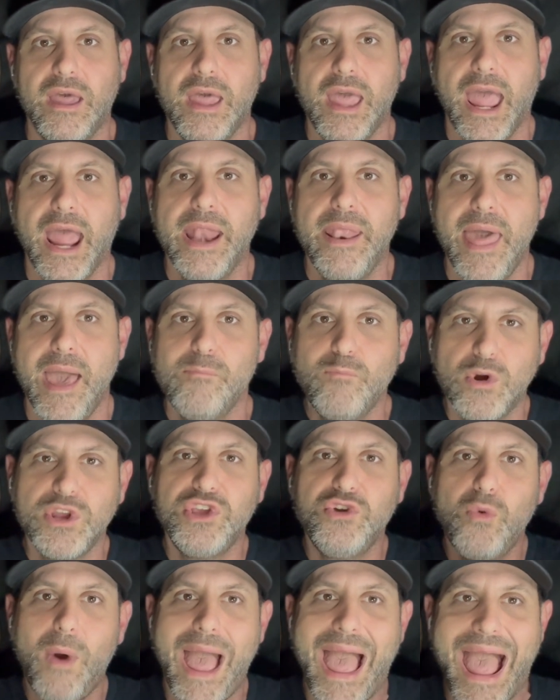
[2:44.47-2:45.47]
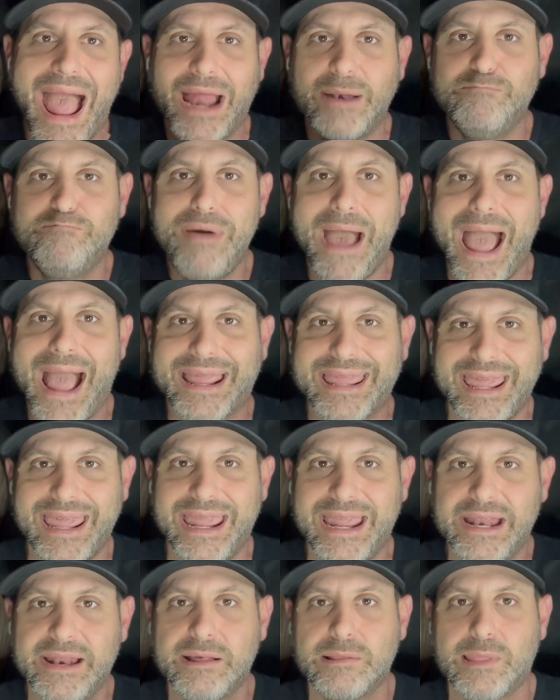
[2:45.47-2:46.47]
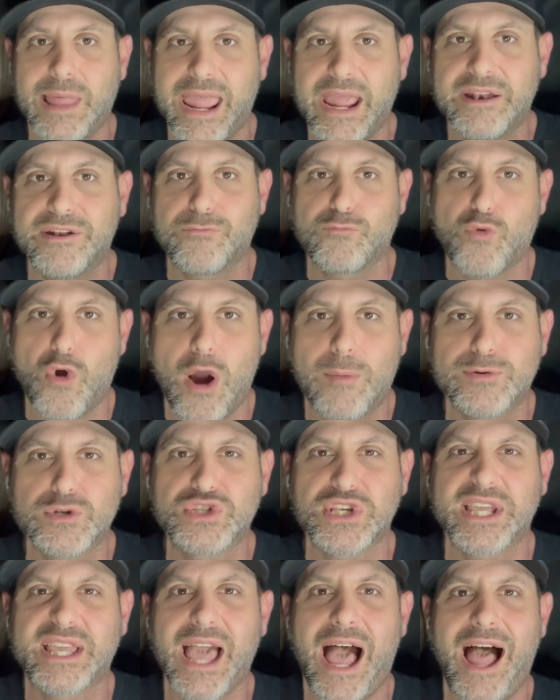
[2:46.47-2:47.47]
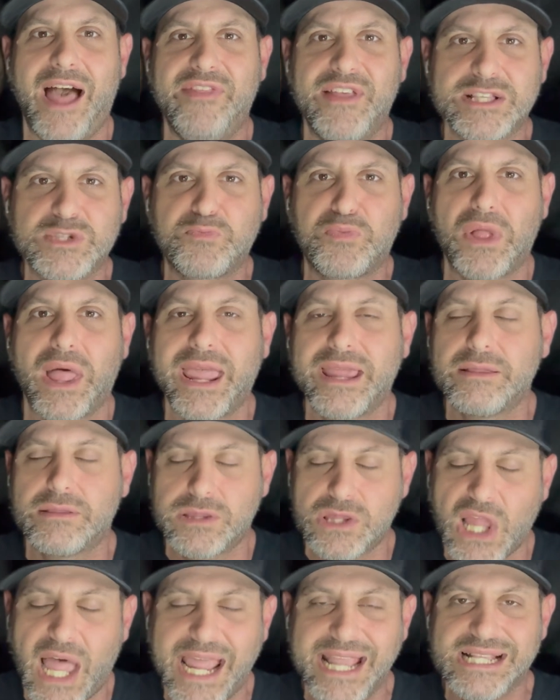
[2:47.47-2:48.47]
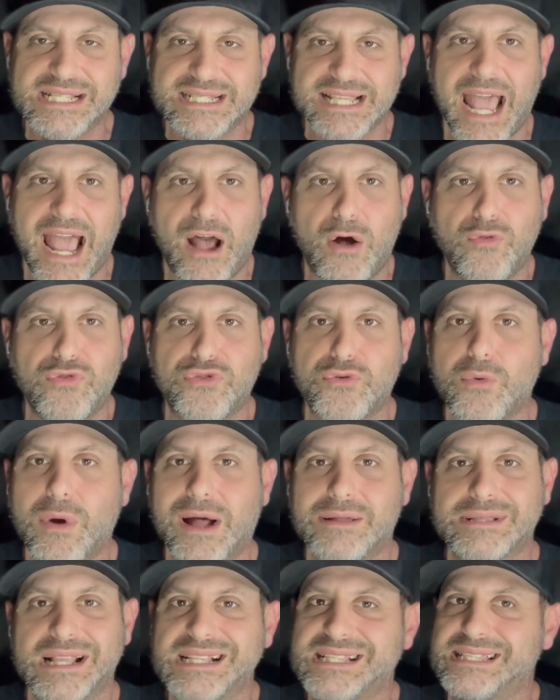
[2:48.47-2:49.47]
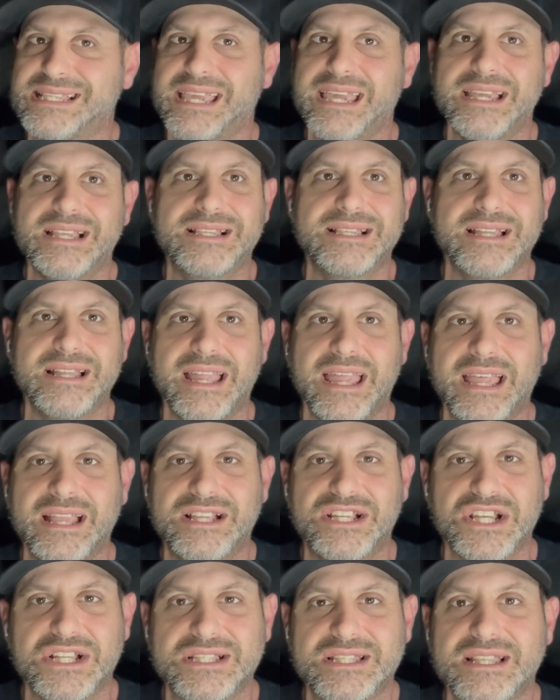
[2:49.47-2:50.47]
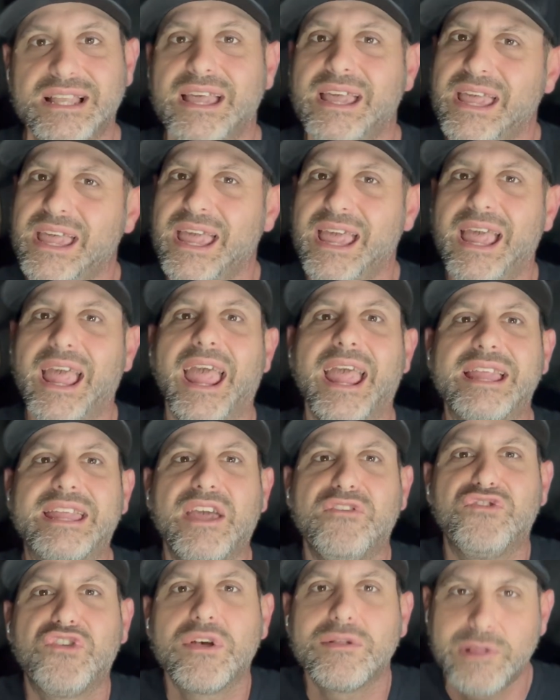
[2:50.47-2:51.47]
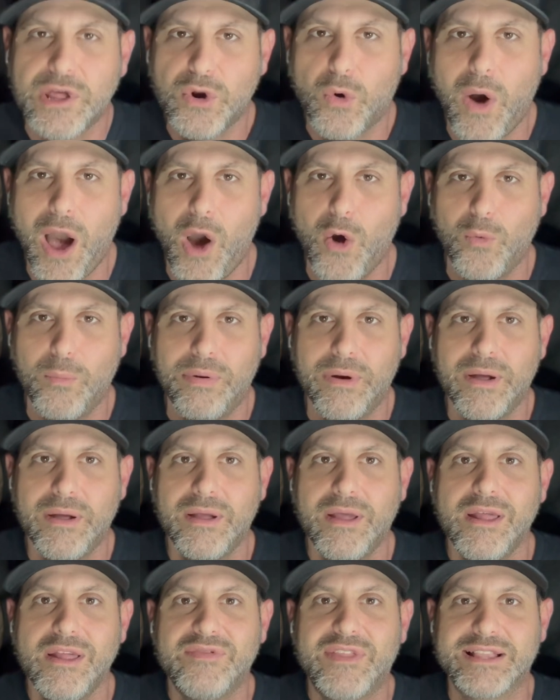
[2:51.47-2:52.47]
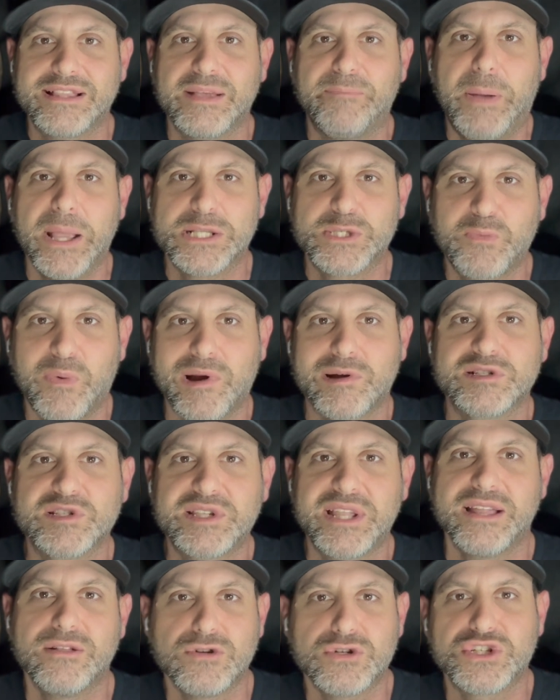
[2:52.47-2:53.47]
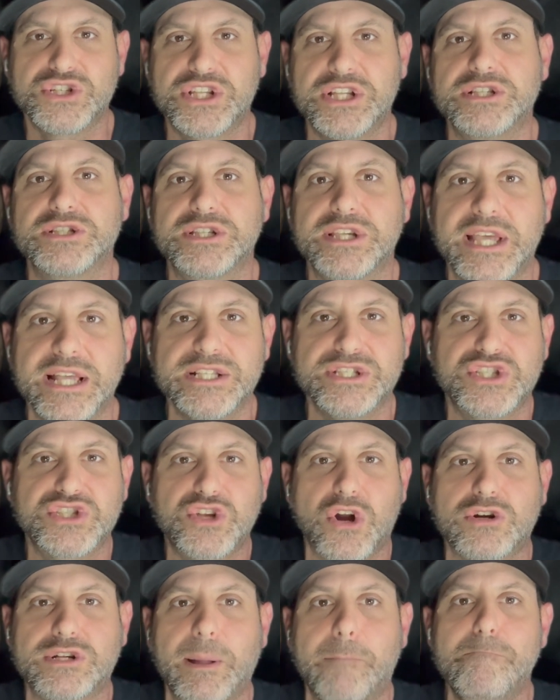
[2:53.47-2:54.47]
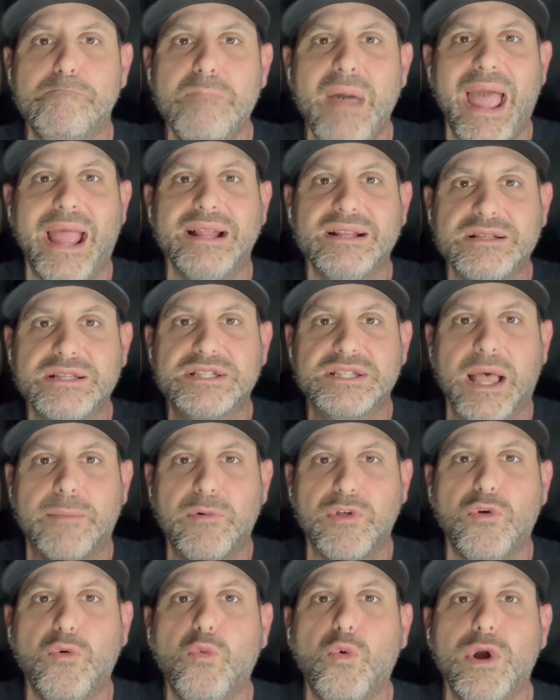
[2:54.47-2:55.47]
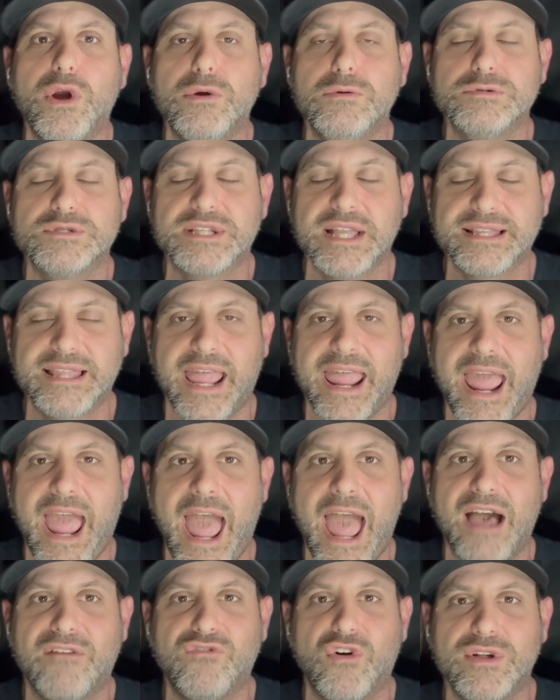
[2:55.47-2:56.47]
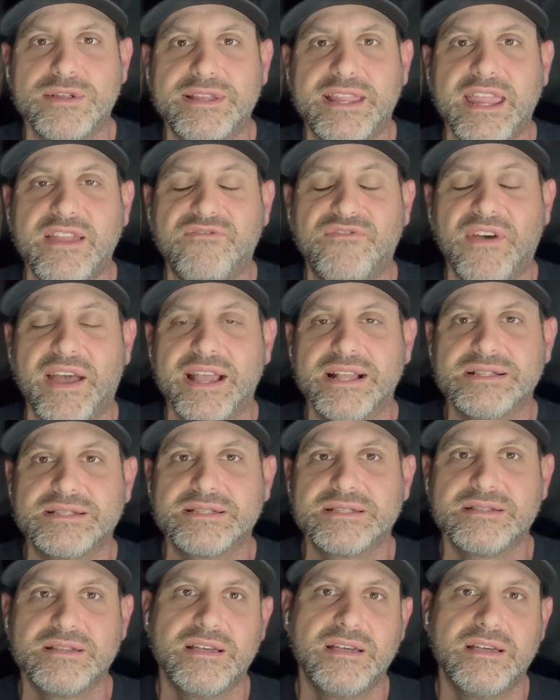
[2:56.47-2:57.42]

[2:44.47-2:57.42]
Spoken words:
And then when you add back in Landon Roberts, a guy that's played lights out throughout the season, it gives you a little hope that the Pittsburgh Steelers can start to mend some of the wounds that they have on defense.